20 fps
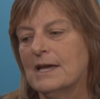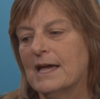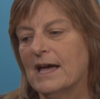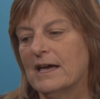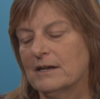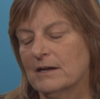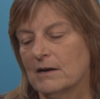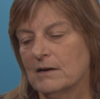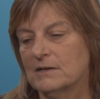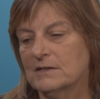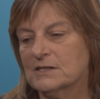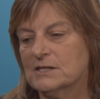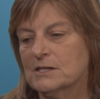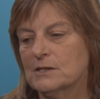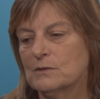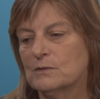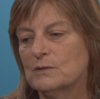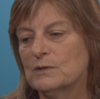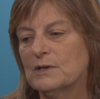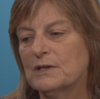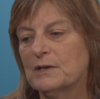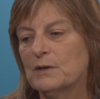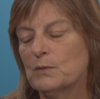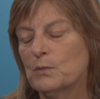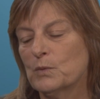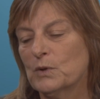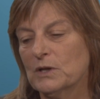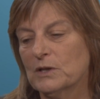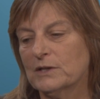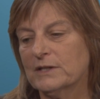And also,
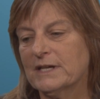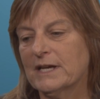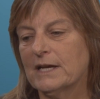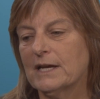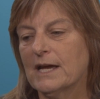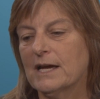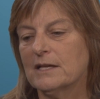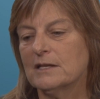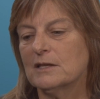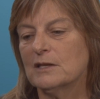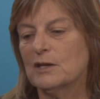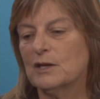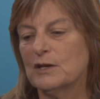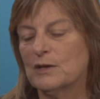we're looking at